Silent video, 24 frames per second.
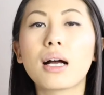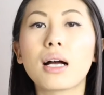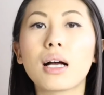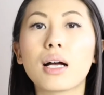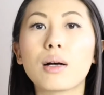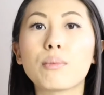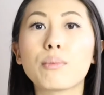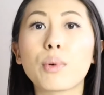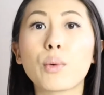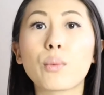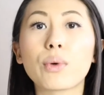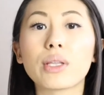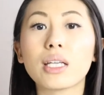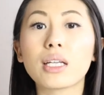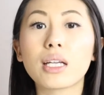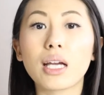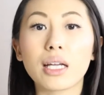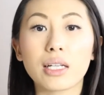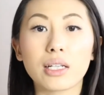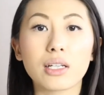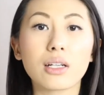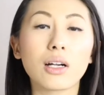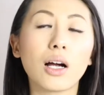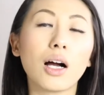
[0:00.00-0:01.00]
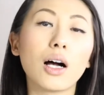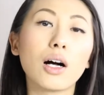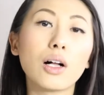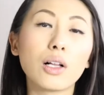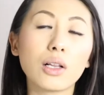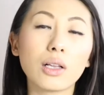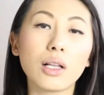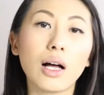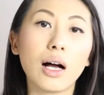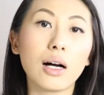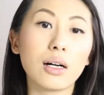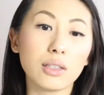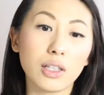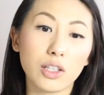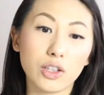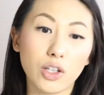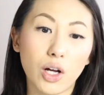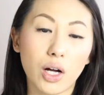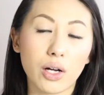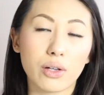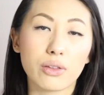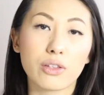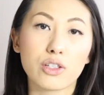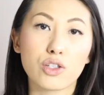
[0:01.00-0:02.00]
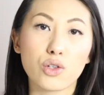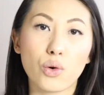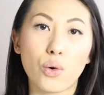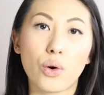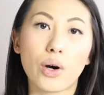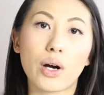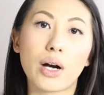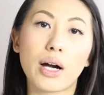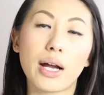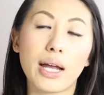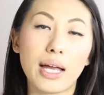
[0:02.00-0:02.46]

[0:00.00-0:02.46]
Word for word: Um, but when they get here, I'll, I'll unlock the door